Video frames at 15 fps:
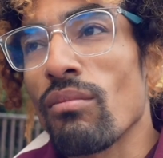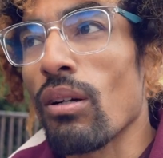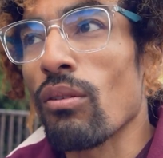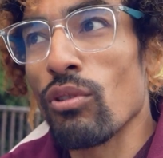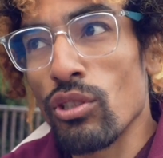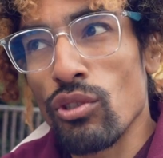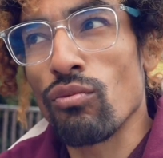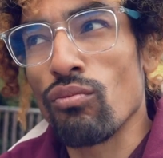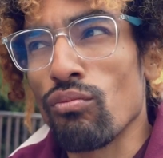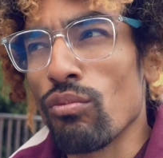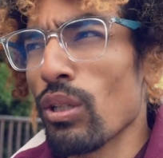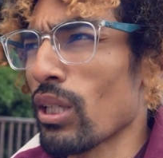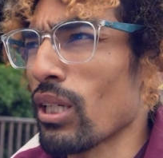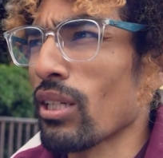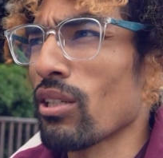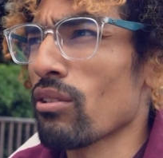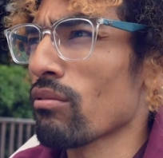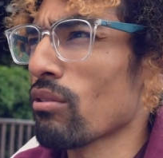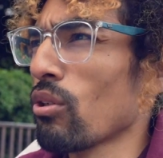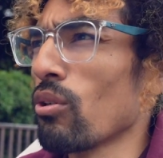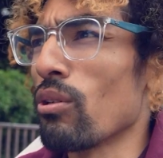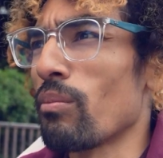was really
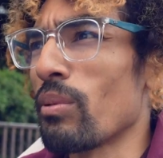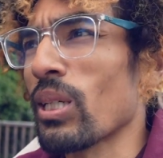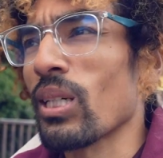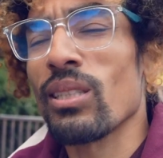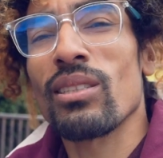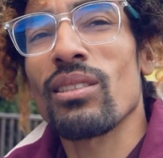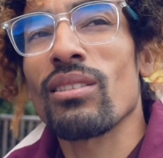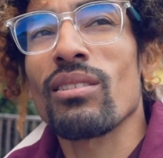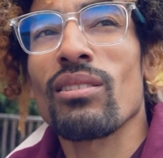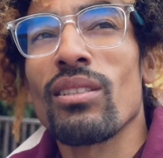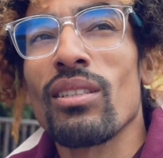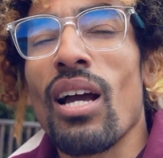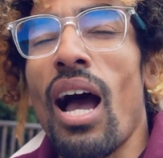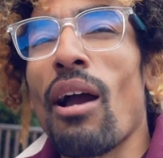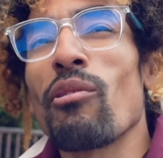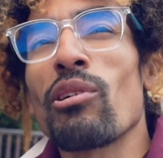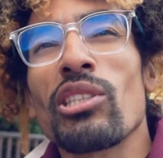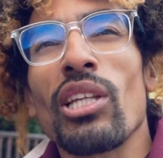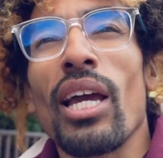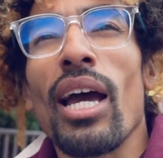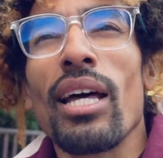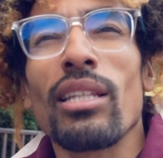cool because I wish
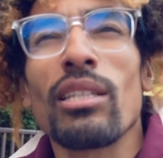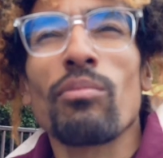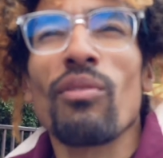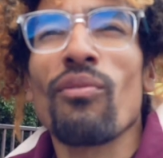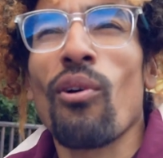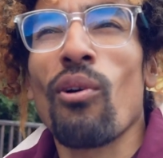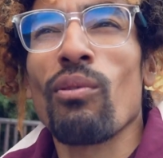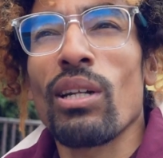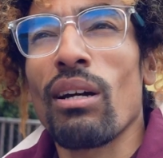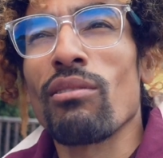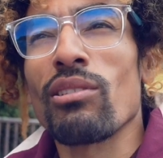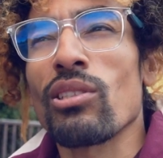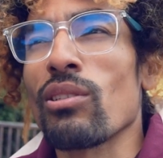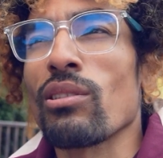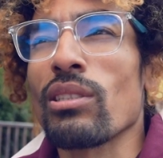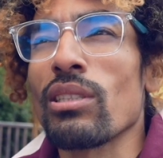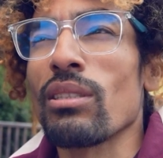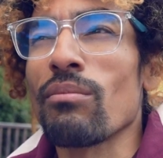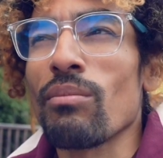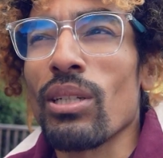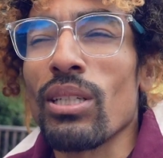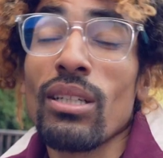they had this before when I was searching,
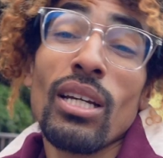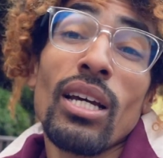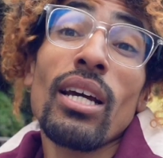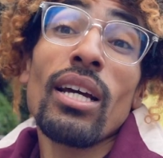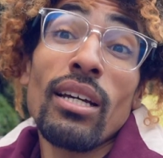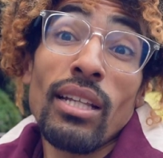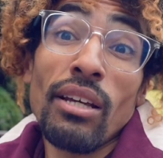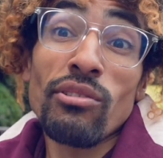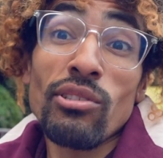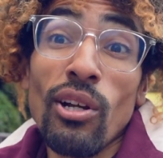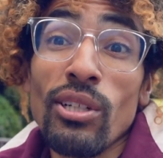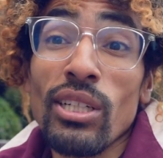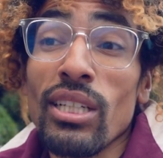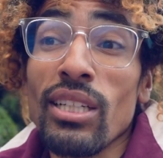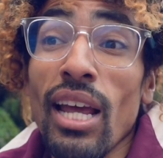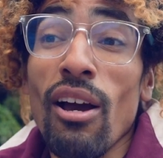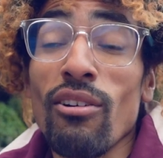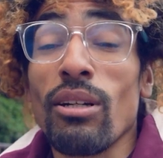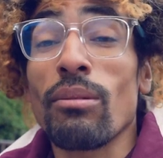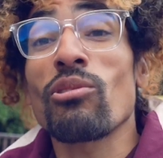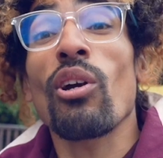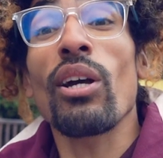but they've started it now and
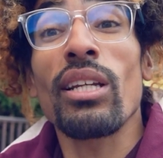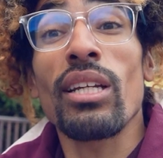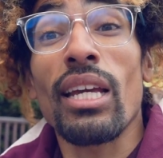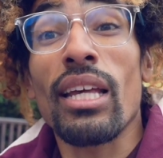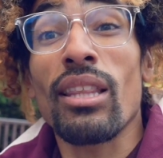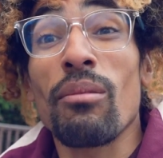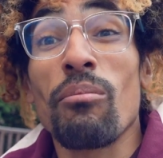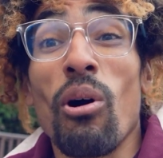I'm trying to get them